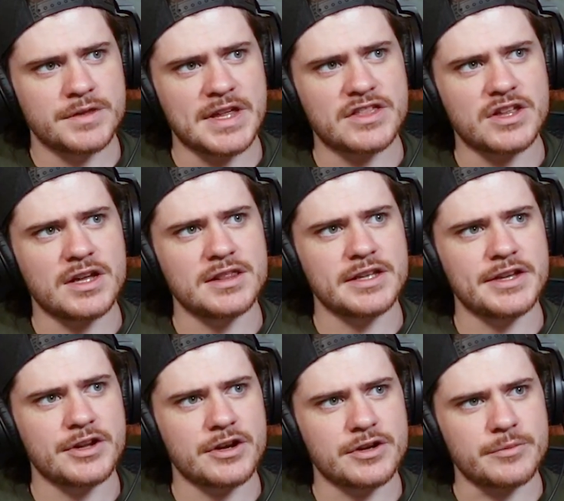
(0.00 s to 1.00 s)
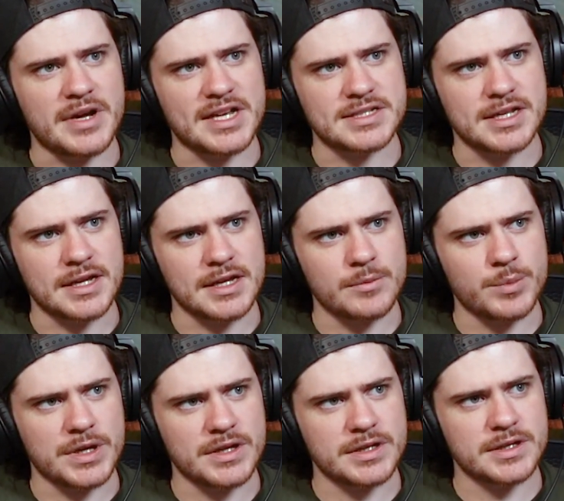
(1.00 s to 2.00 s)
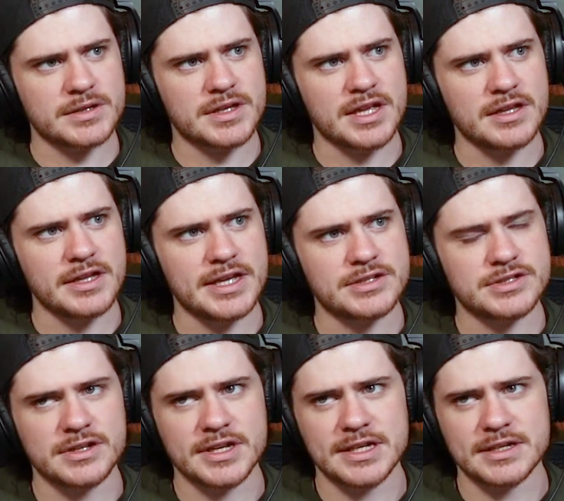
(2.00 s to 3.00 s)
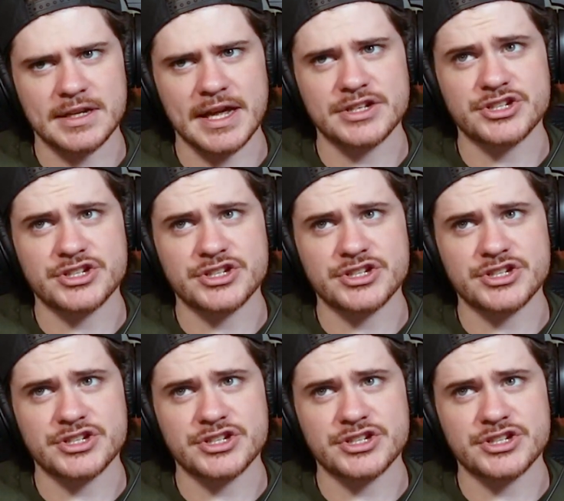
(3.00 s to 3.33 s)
They thought Leonardo might take it, but Cillian took it, and